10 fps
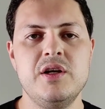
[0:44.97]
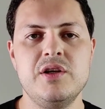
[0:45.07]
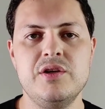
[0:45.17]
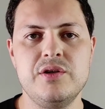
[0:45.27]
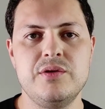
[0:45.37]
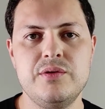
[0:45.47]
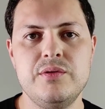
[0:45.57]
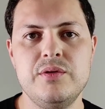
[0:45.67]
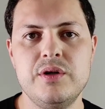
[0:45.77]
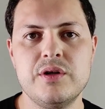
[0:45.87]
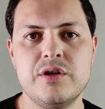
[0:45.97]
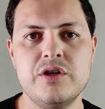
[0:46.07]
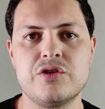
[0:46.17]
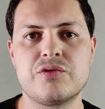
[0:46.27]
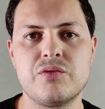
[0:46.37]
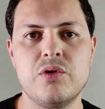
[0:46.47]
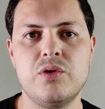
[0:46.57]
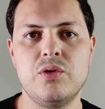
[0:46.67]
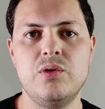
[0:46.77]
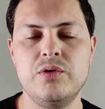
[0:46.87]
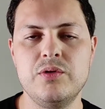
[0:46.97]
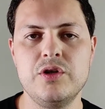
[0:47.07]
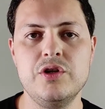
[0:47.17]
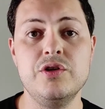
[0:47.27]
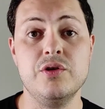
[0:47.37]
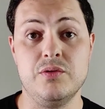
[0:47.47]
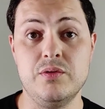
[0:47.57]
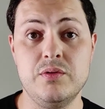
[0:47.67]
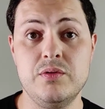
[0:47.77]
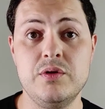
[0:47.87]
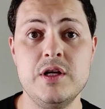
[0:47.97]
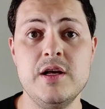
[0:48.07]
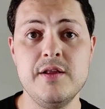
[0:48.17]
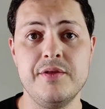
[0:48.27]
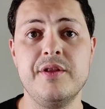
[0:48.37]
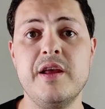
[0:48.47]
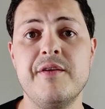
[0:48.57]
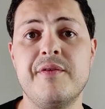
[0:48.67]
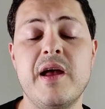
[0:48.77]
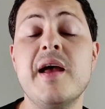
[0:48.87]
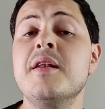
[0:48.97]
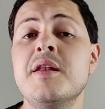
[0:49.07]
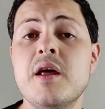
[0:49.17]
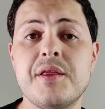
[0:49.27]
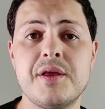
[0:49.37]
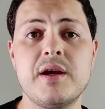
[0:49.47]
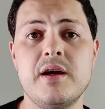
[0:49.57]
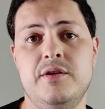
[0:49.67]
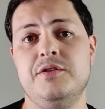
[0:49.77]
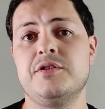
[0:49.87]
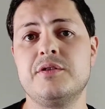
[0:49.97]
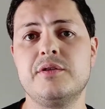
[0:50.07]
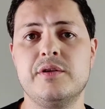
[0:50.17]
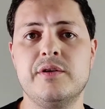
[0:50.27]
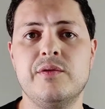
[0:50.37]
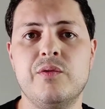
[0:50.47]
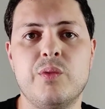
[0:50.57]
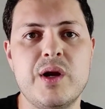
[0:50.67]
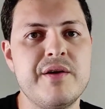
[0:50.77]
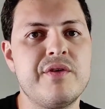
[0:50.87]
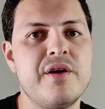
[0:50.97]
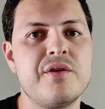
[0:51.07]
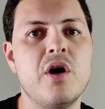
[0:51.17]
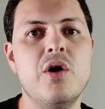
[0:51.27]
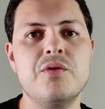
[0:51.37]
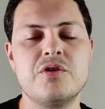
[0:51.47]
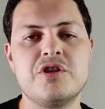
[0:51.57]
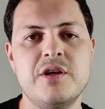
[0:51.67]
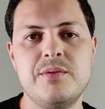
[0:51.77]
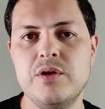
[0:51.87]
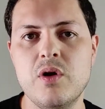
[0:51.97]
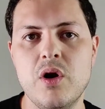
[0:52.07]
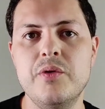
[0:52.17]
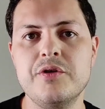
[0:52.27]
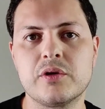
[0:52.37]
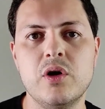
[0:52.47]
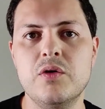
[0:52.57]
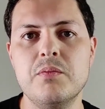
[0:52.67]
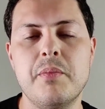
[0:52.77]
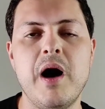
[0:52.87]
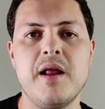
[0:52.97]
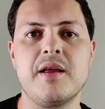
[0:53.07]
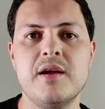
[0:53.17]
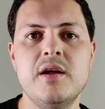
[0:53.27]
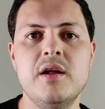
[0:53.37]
You control you. If nothing else, for whatever other ownership, you own your own body.